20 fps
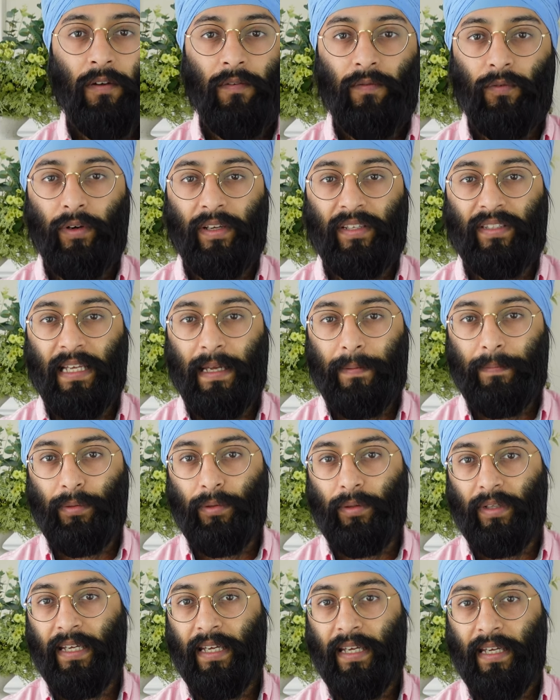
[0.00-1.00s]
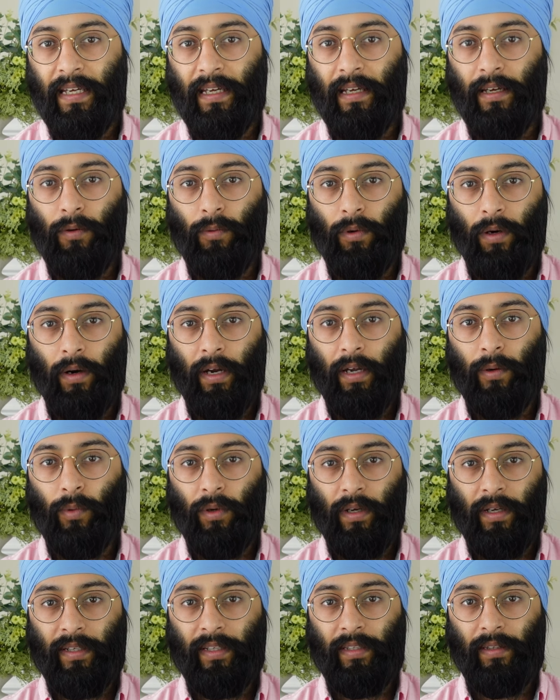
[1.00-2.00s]
For example, here, where I
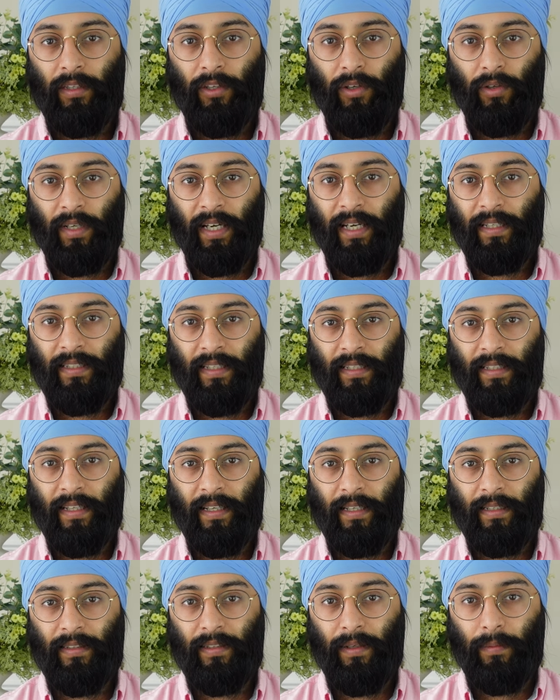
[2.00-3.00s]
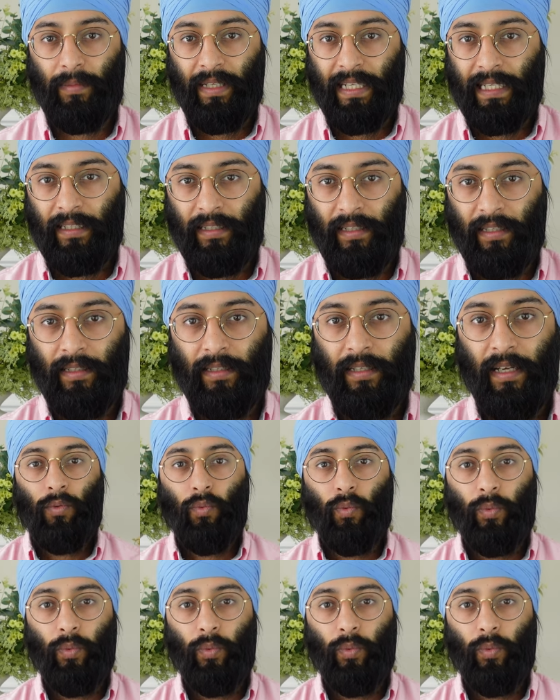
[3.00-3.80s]
work in the United Kingdom, England,